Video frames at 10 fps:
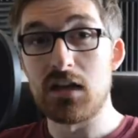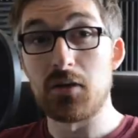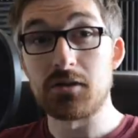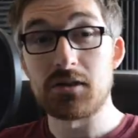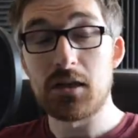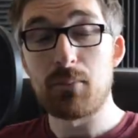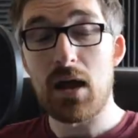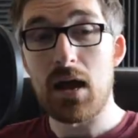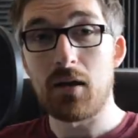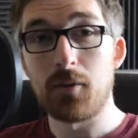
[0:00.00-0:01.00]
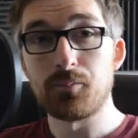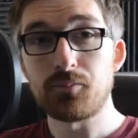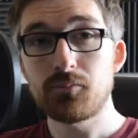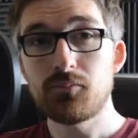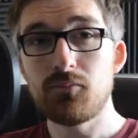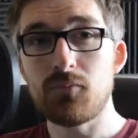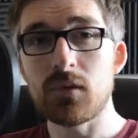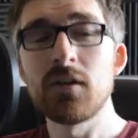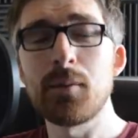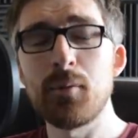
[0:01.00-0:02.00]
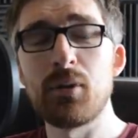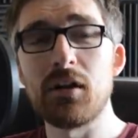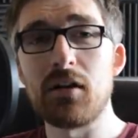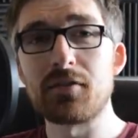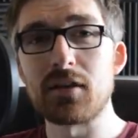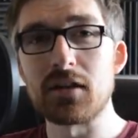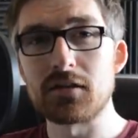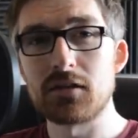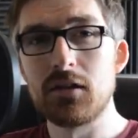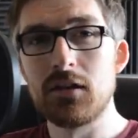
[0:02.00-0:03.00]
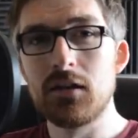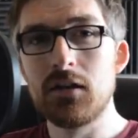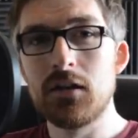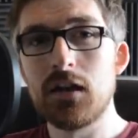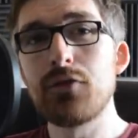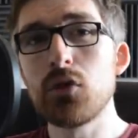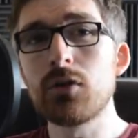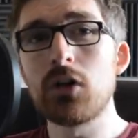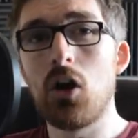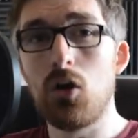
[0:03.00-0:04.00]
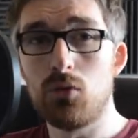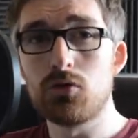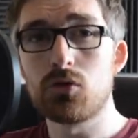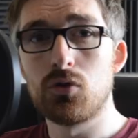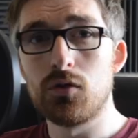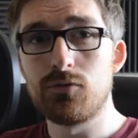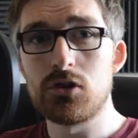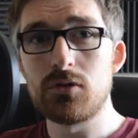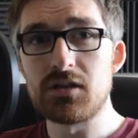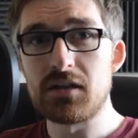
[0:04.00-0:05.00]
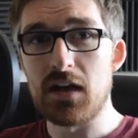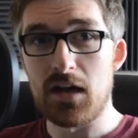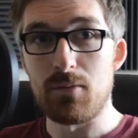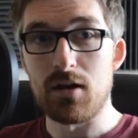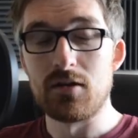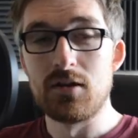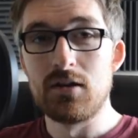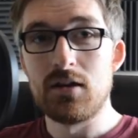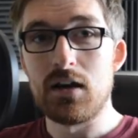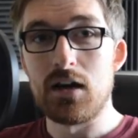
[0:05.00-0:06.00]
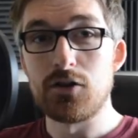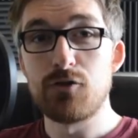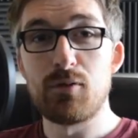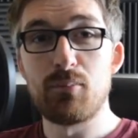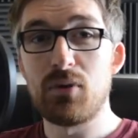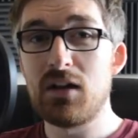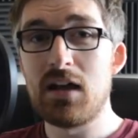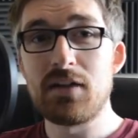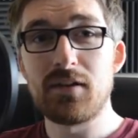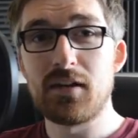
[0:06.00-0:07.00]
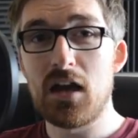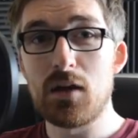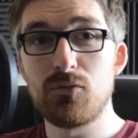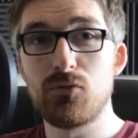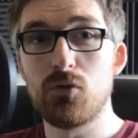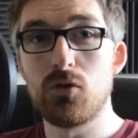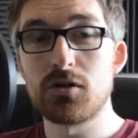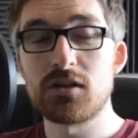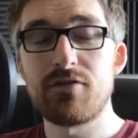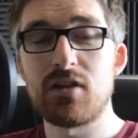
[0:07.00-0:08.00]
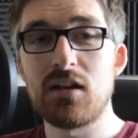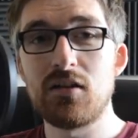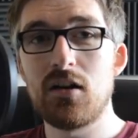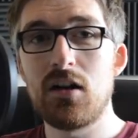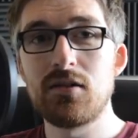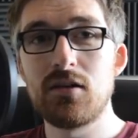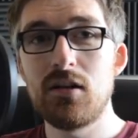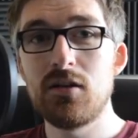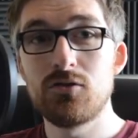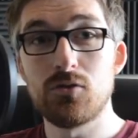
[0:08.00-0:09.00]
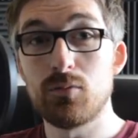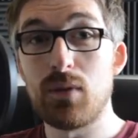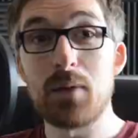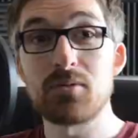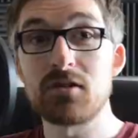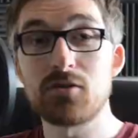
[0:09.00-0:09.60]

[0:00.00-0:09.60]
DLC pack. Let me put it like this. If you're an old Call of Duty gamer and you've been playing the game for 7, 8, 9 years, or perhaps